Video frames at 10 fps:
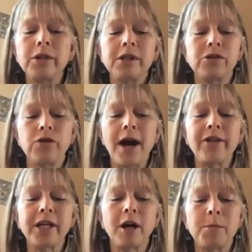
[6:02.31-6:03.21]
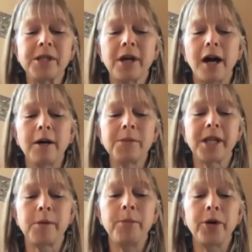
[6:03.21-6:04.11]
is traveling up his arms
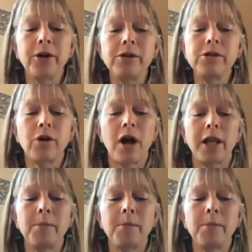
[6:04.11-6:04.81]
like birds crawling